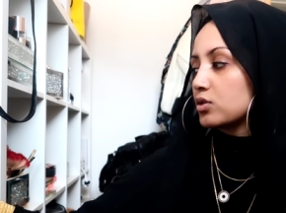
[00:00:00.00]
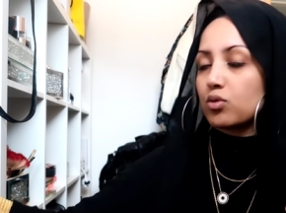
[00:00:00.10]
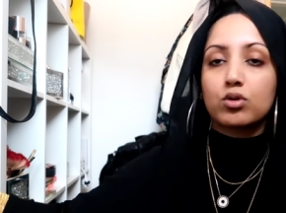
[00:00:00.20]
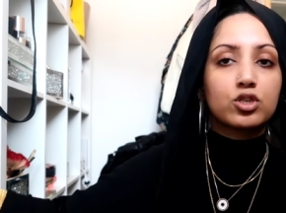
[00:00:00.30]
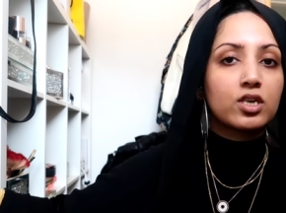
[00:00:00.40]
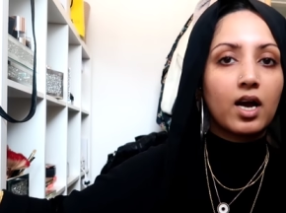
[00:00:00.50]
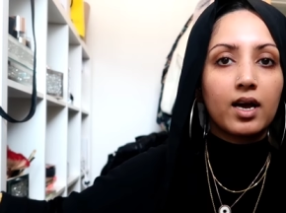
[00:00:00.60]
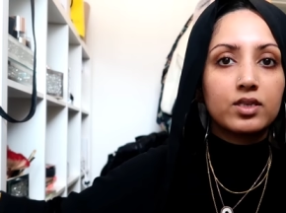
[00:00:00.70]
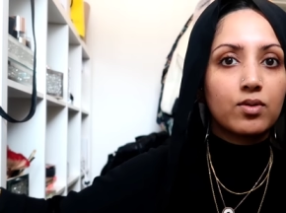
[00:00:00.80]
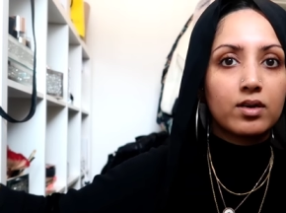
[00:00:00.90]
talk to you
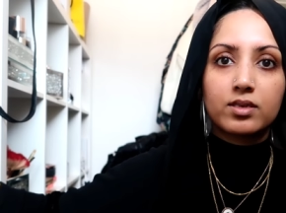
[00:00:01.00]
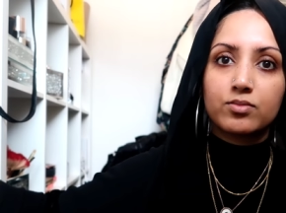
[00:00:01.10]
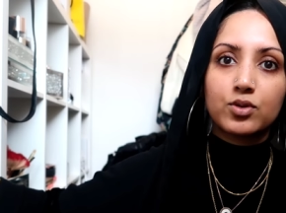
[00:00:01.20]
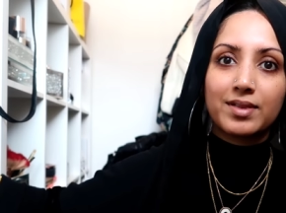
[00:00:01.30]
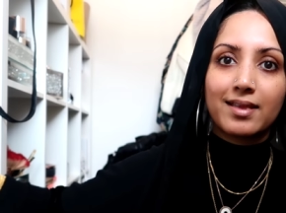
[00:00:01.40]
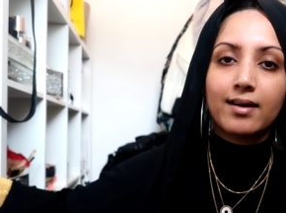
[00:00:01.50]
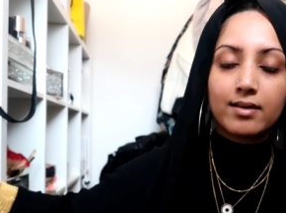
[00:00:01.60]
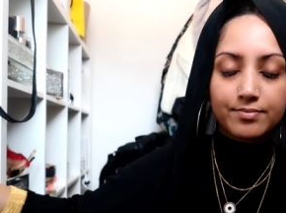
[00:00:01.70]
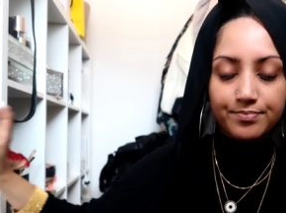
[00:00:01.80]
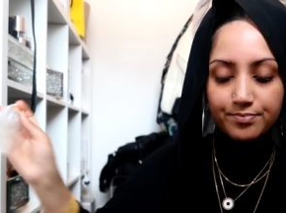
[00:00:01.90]
guys whilst I'm doing
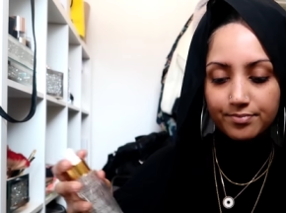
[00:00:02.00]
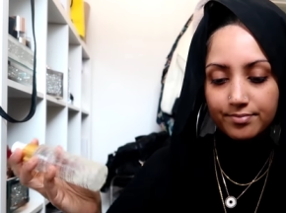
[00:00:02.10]
that.